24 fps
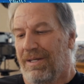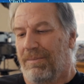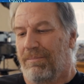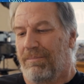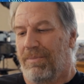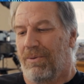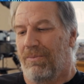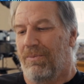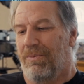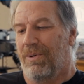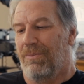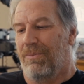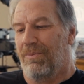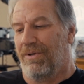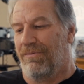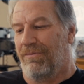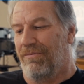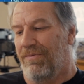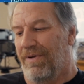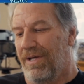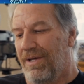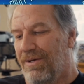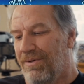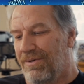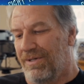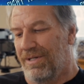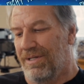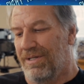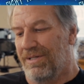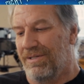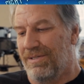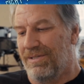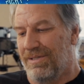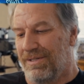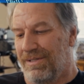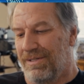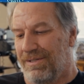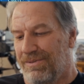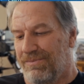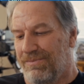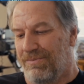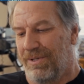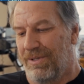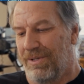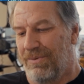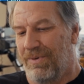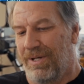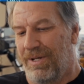But what we found is, is
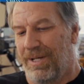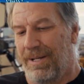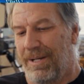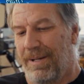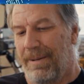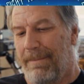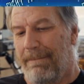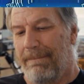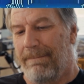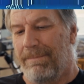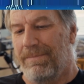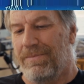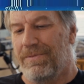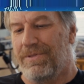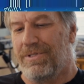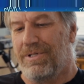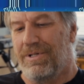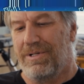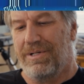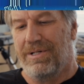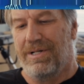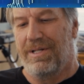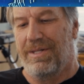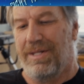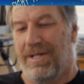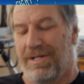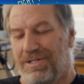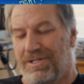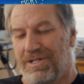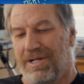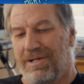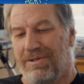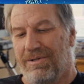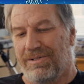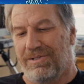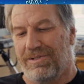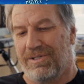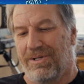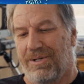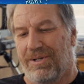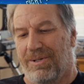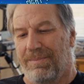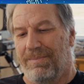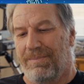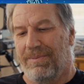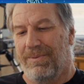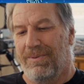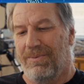when we turned on that
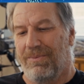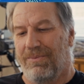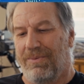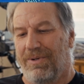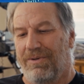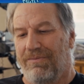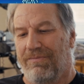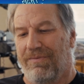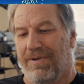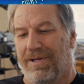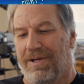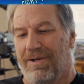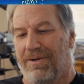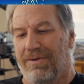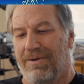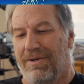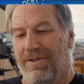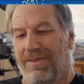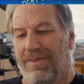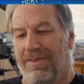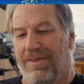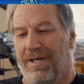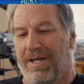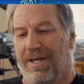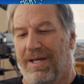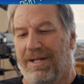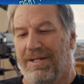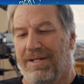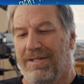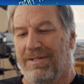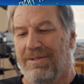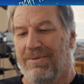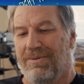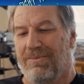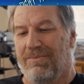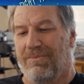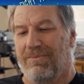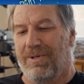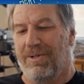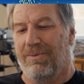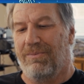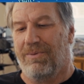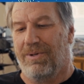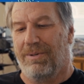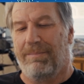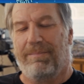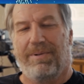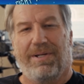gyroscope, we found that we
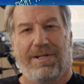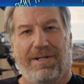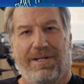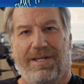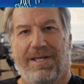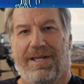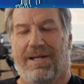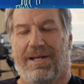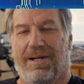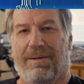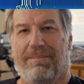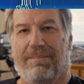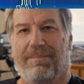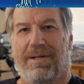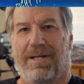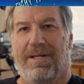were picking up